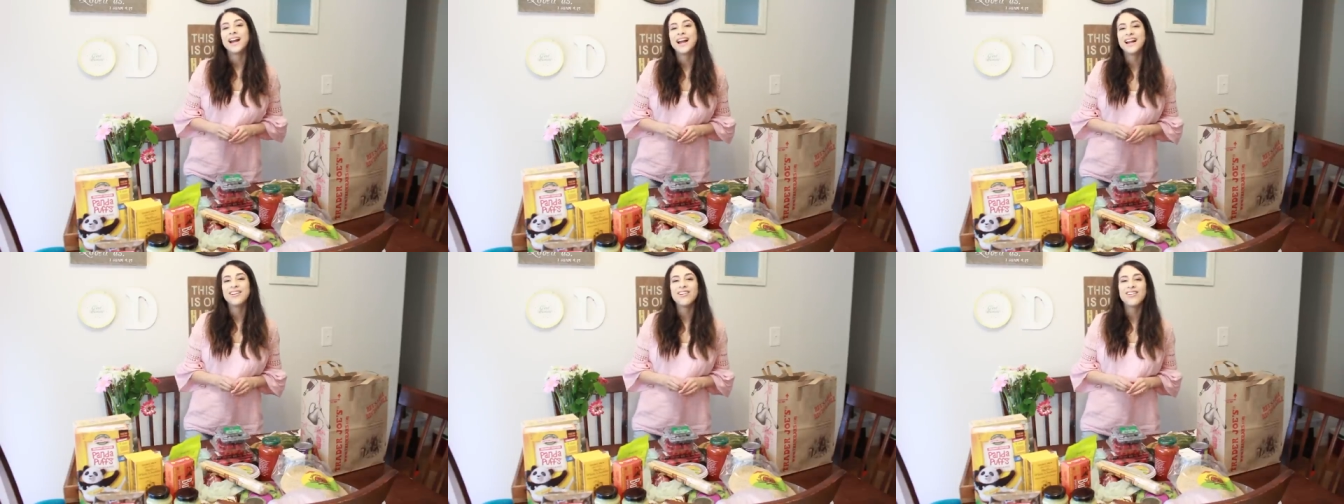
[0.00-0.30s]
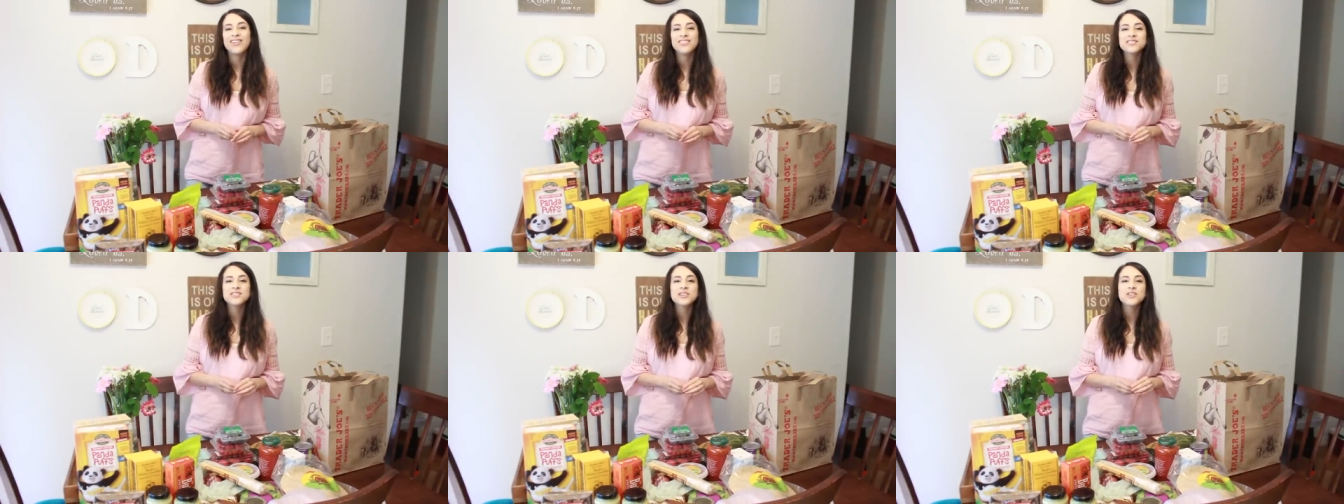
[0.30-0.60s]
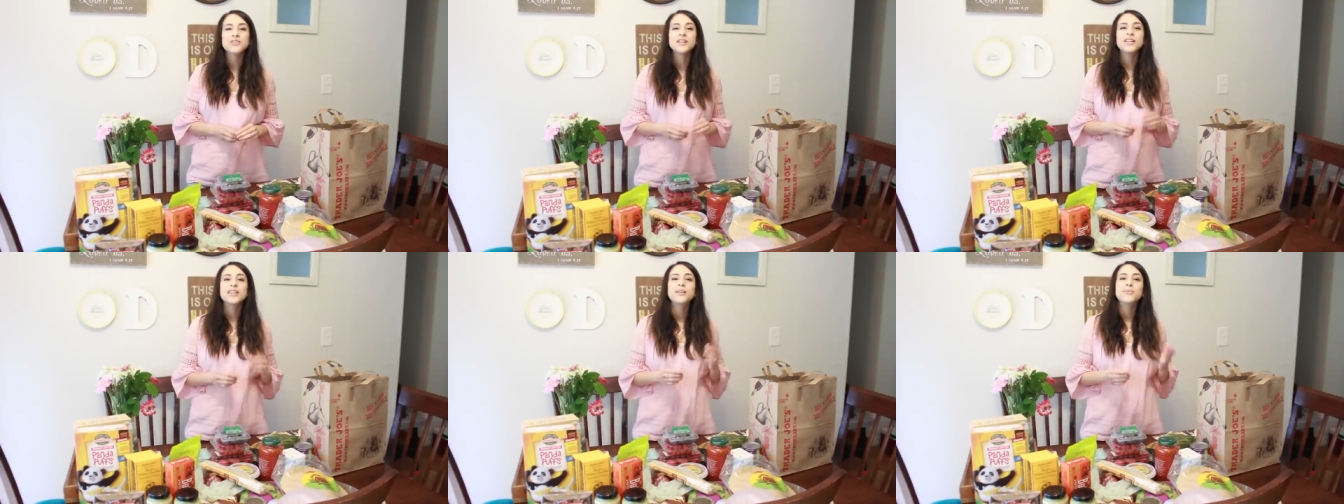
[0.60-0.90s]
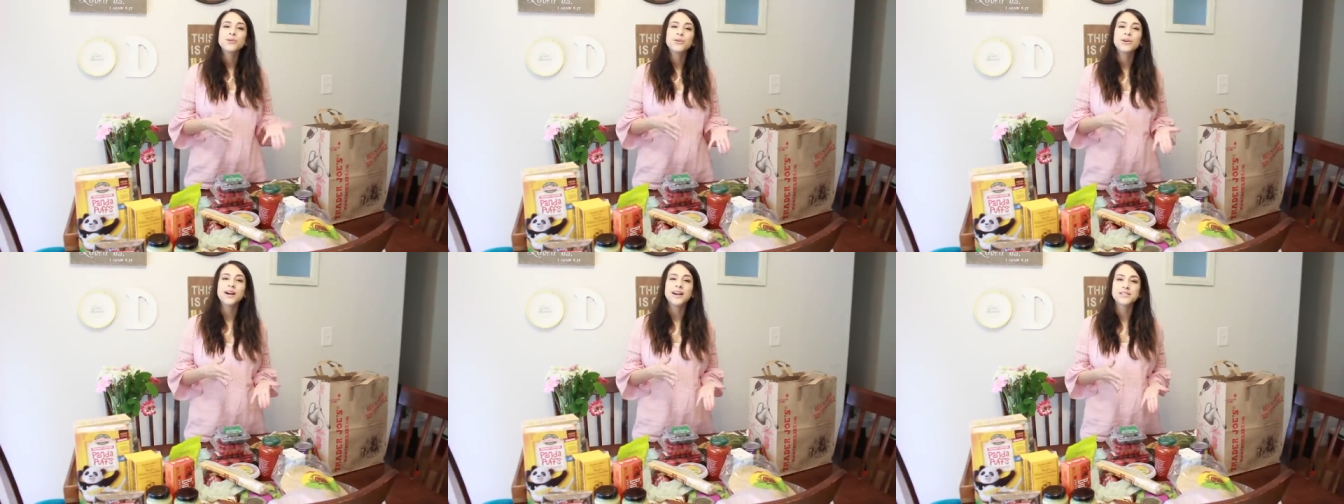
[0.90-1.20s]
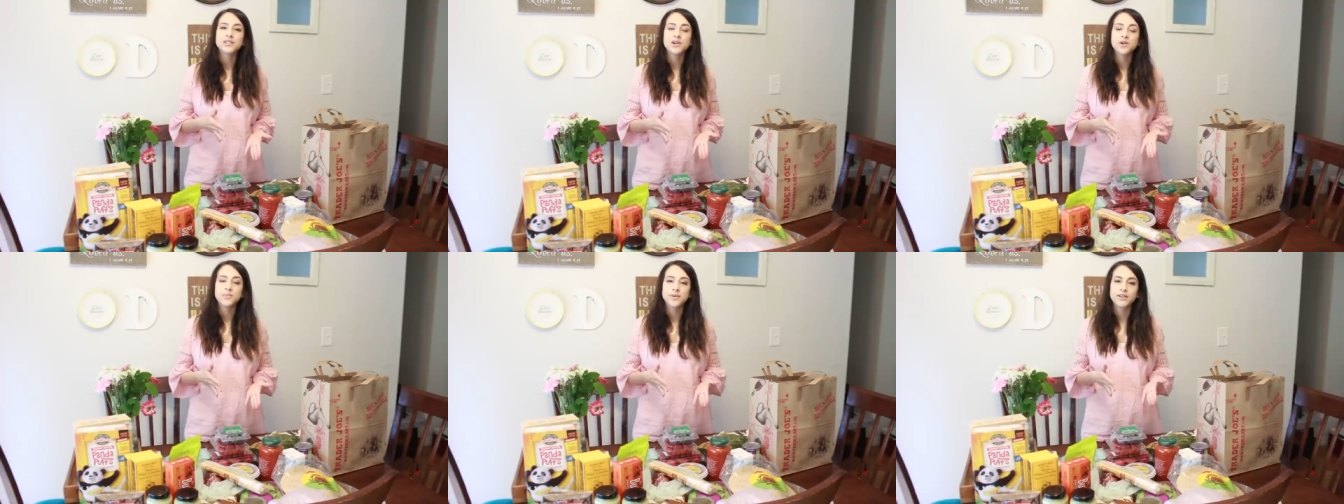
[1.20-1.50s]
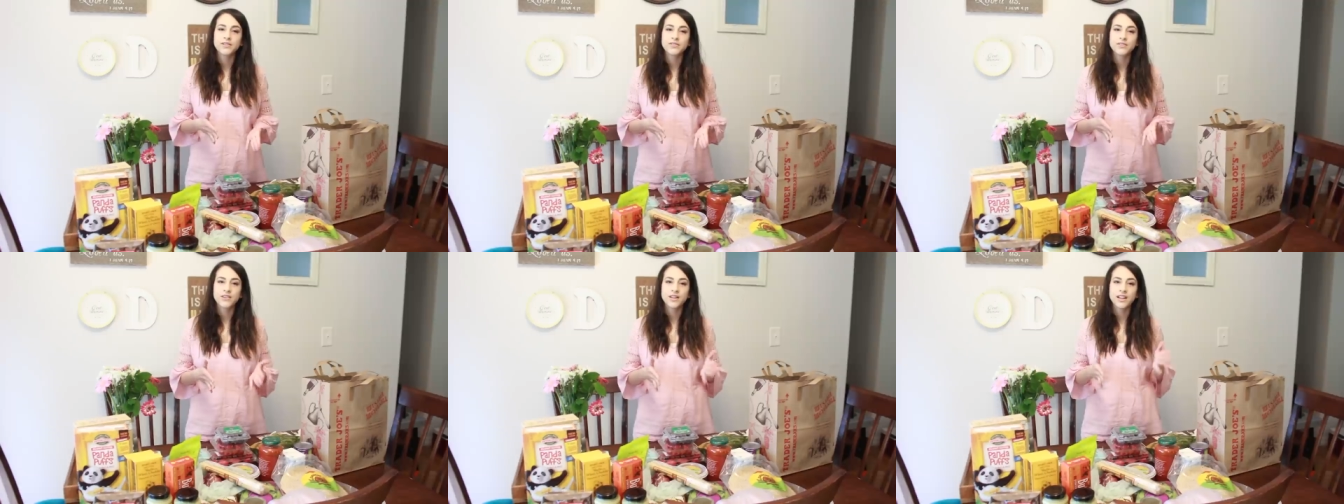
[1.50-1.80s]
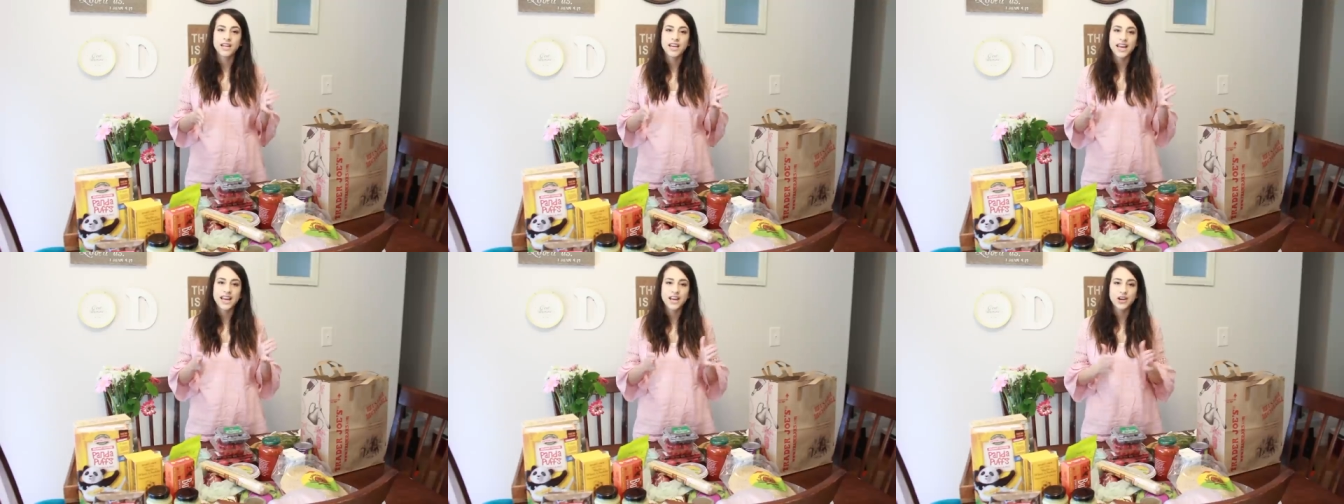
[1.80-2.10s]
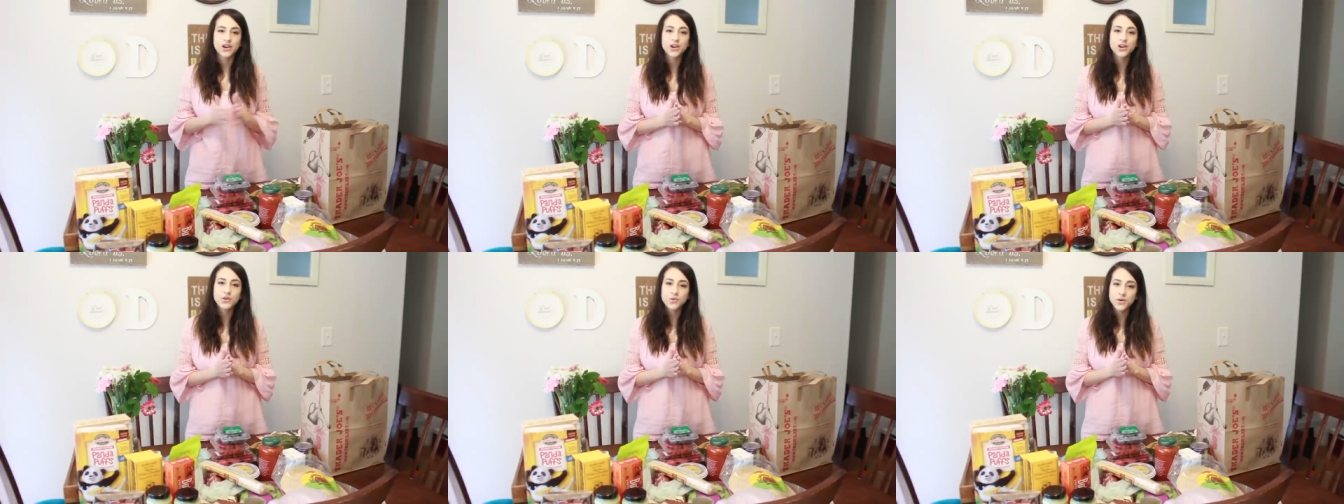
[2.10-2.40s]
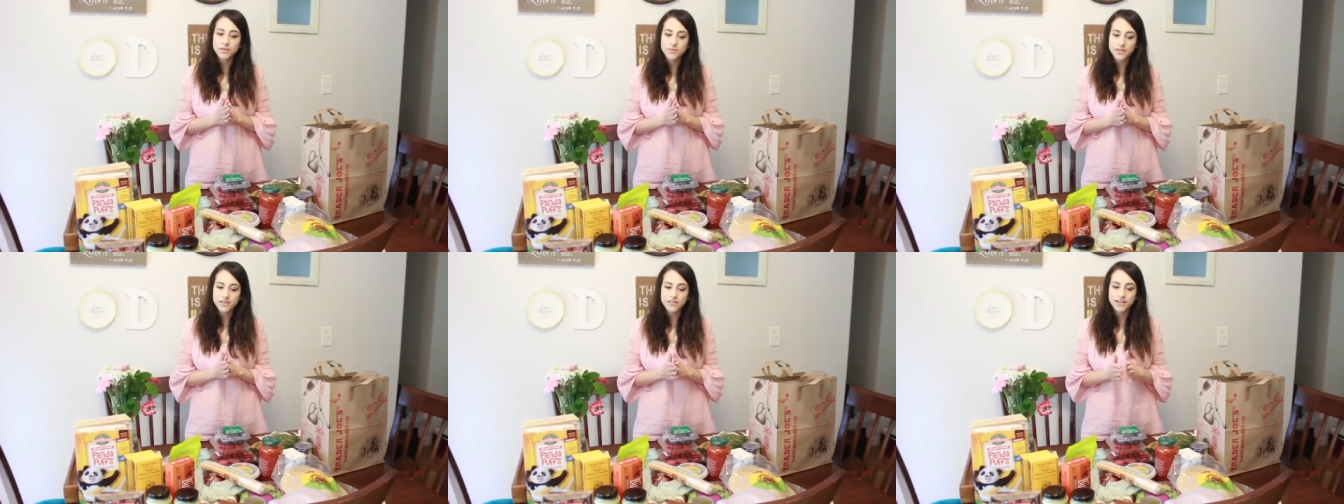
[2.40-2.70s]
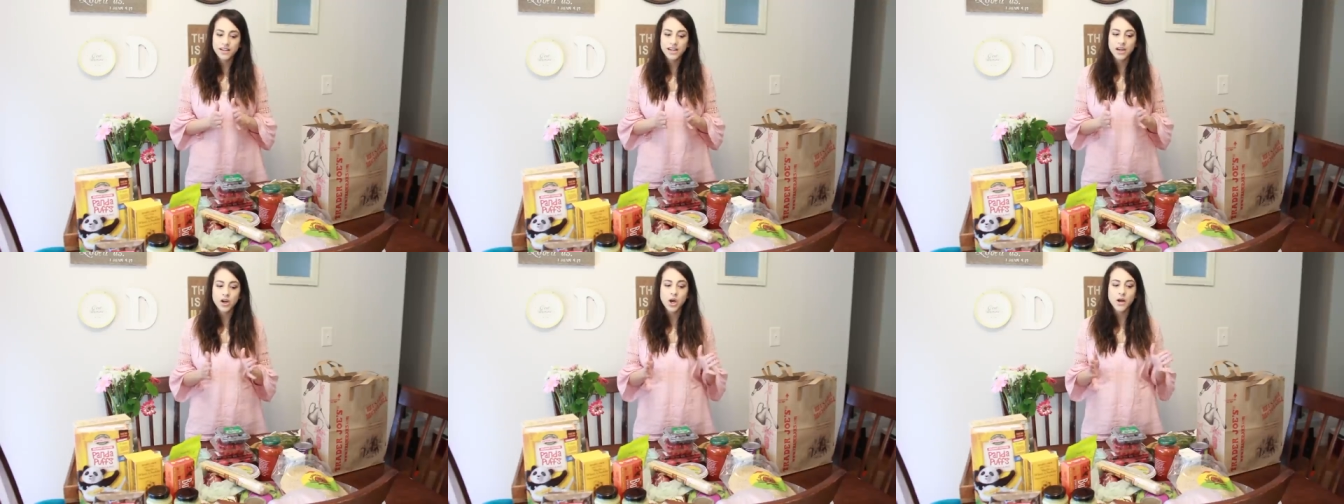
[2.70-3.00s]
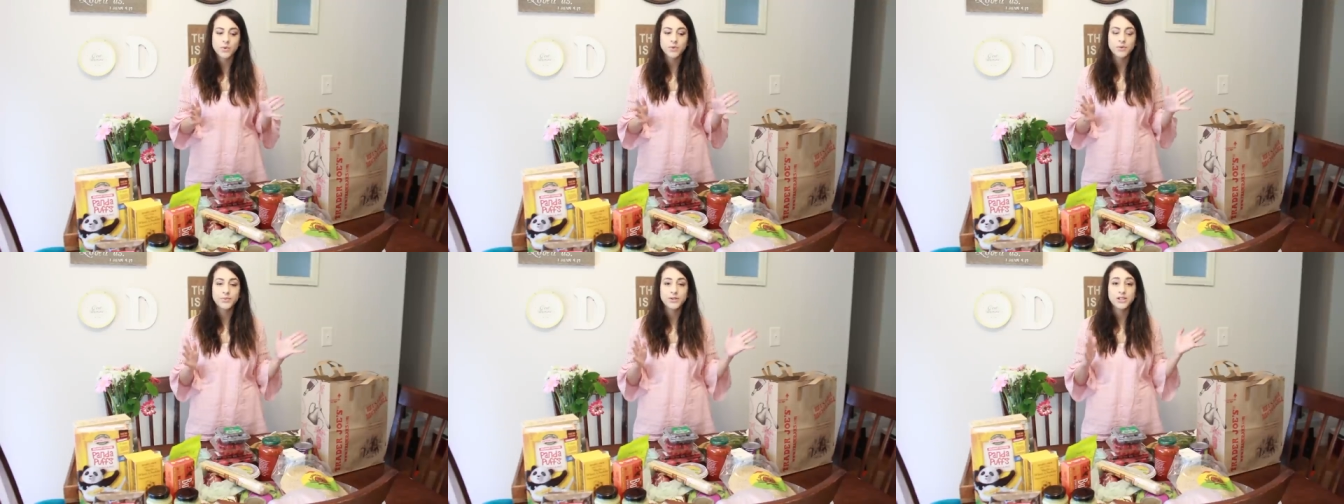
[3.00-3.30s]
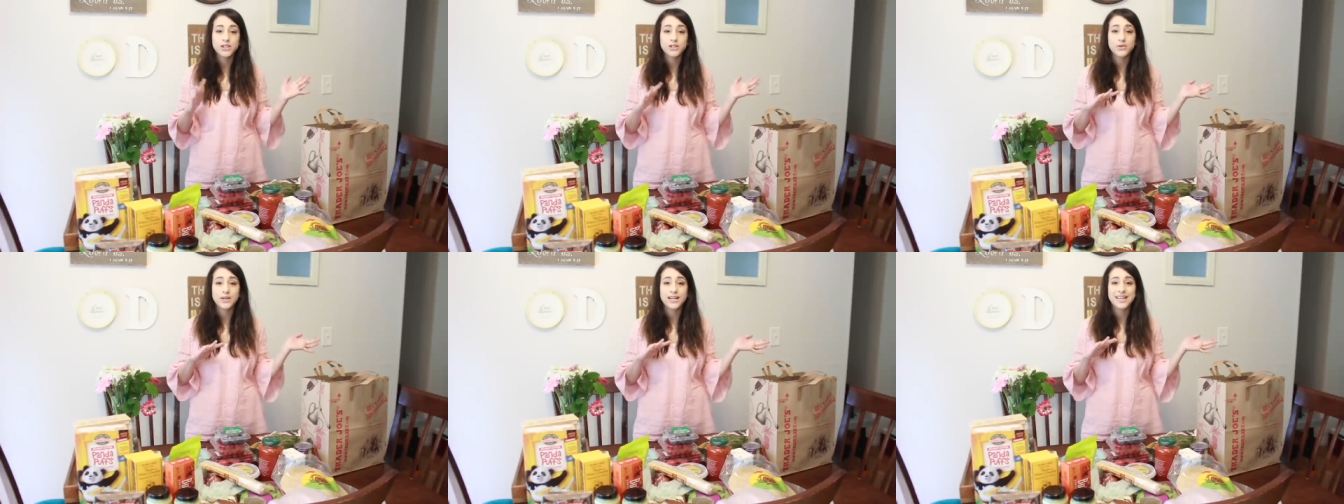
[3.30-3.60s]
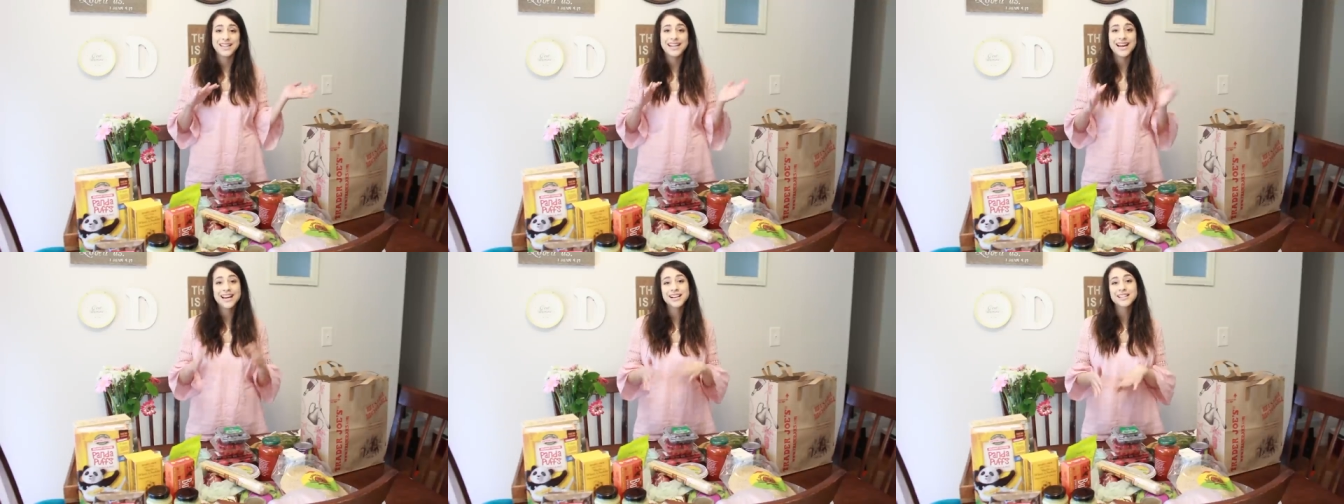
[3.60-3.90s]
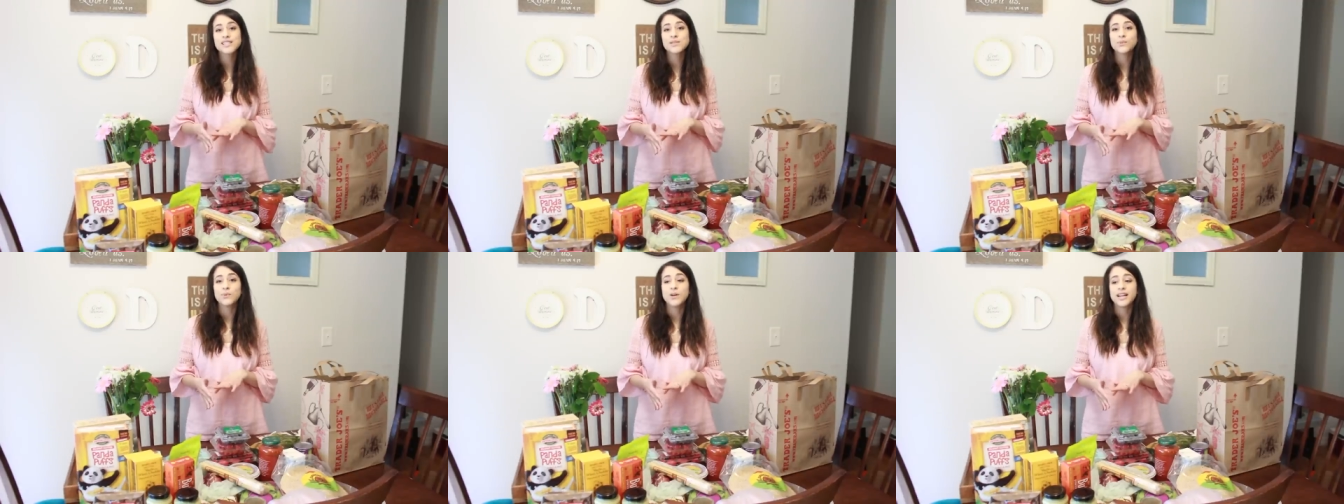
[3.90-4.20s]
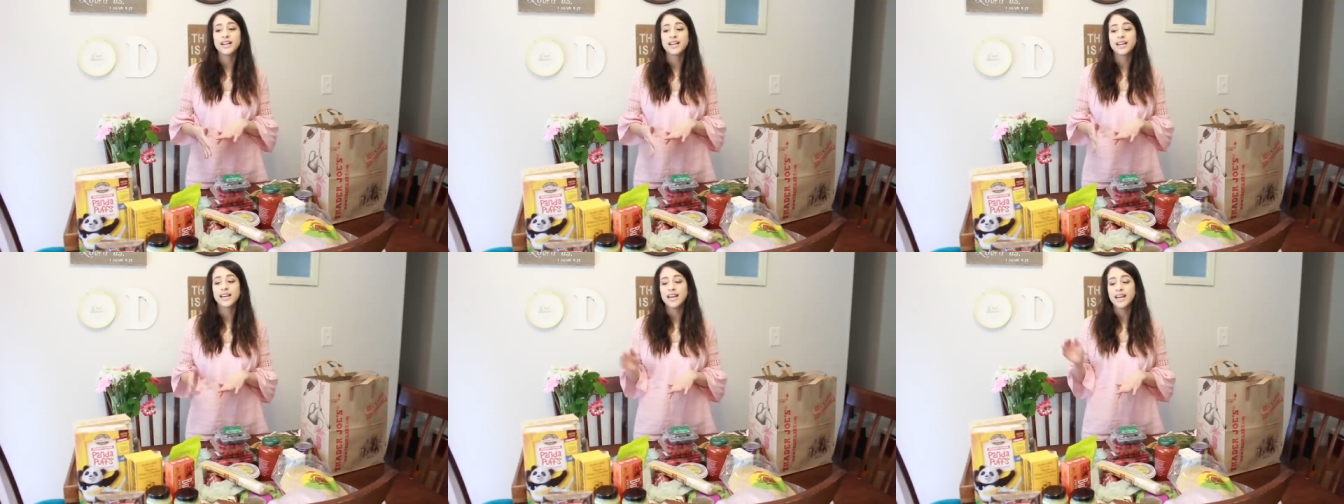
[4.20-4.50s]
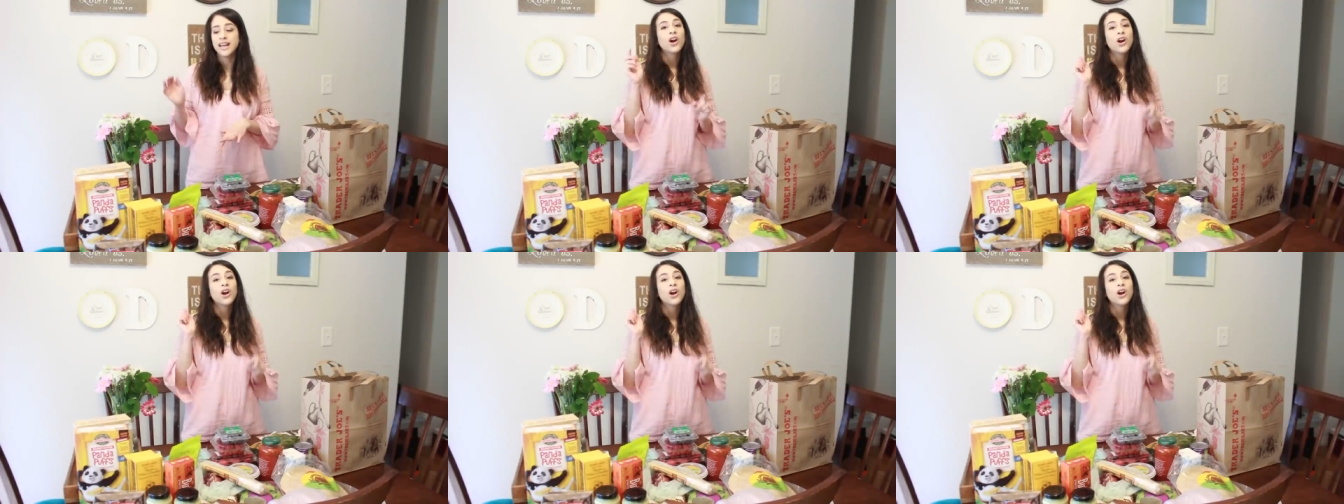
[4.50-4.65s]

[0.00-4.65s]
And also keep your eyes open for the cook with me video I will be doing next week.